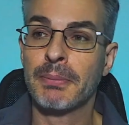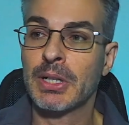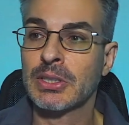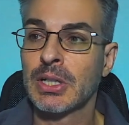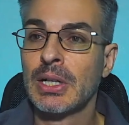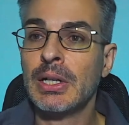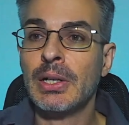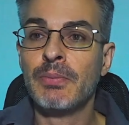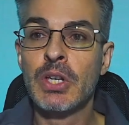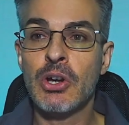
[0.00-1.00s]
Because,
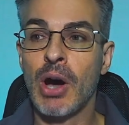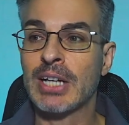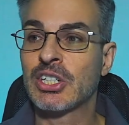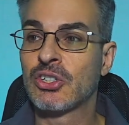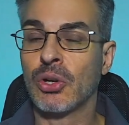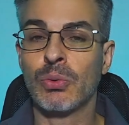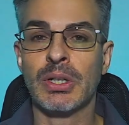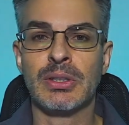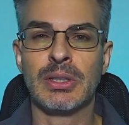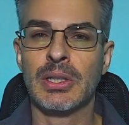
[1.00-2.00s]
I just don't want
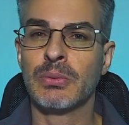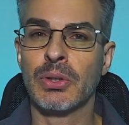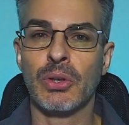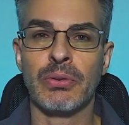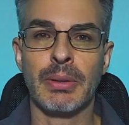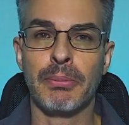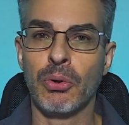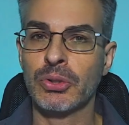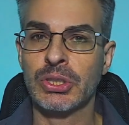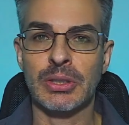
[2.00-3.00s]
to deal with all of the
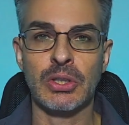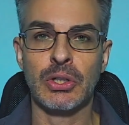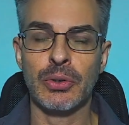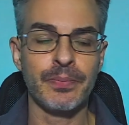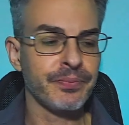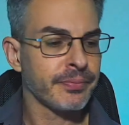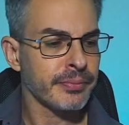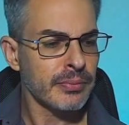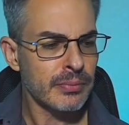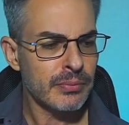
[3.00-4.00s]
bullshit,
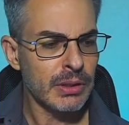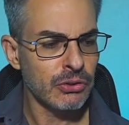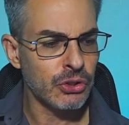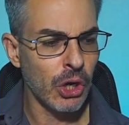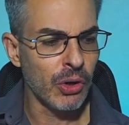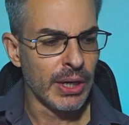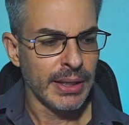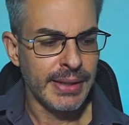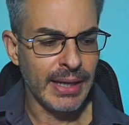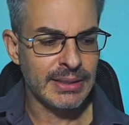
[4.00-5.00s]
So that's